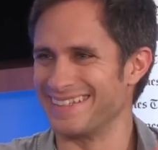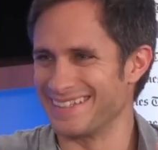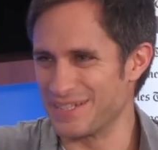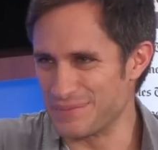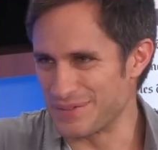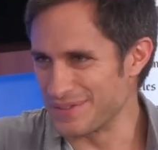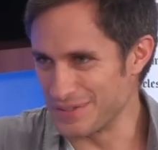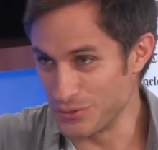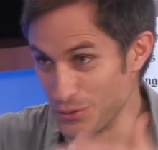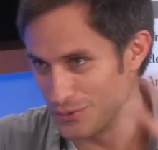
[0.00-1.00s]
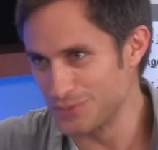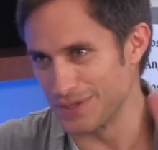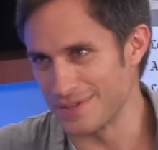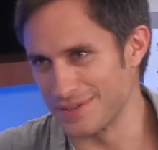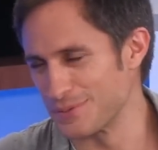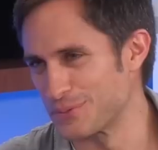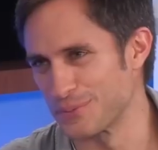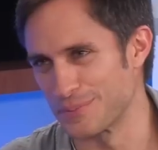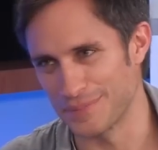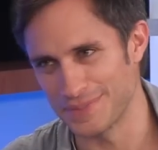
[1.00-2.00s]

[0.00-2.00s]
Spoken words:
In terms of using YouTube.